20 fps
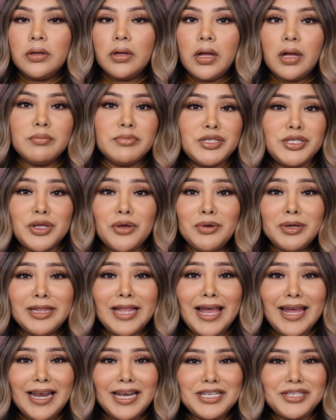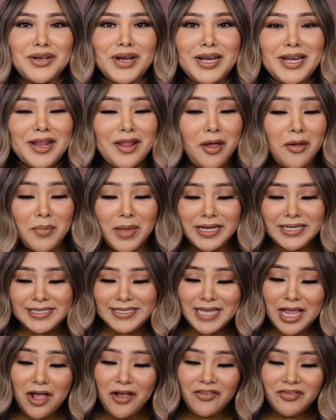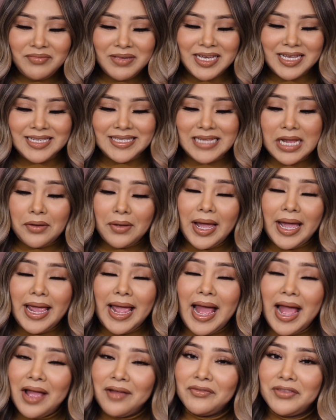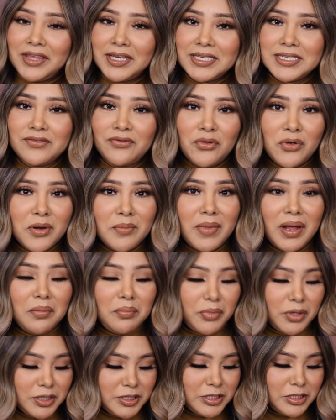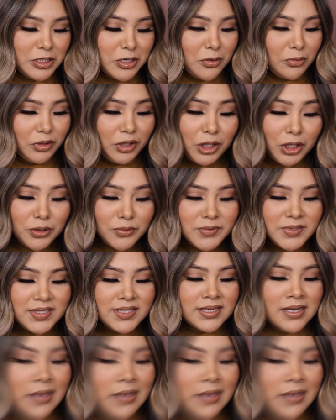I'm so glad I tried it on myself because now I have this for my personal use.